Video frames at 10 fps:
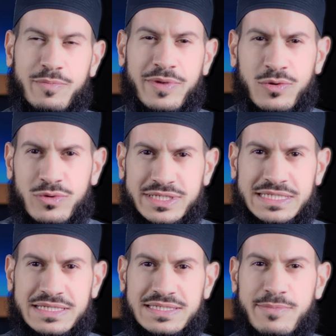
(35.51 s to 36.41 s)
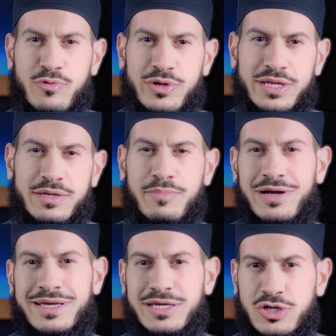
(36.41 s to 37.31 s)
the bed was separated
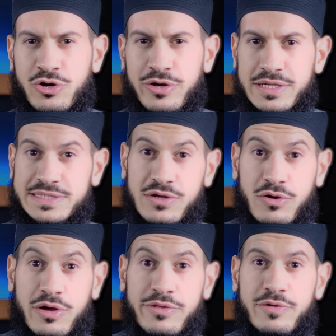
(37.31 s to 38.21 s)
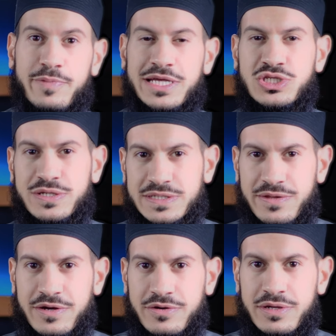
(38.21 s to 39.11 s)
by curtains. There are other patients
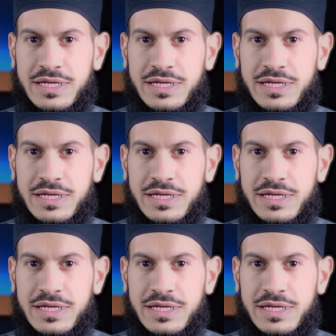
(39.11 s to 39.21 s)
there.